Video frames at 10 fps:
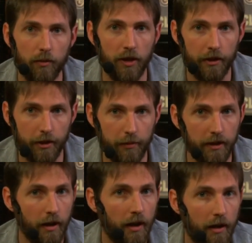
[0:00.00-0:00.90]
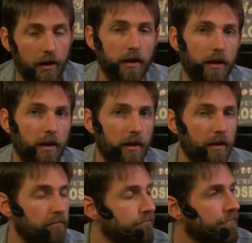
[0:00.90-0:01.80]
will not be,
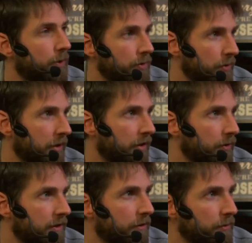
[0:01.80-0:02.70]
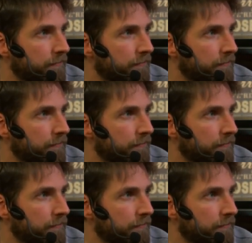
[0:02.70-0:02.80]
also being looked into.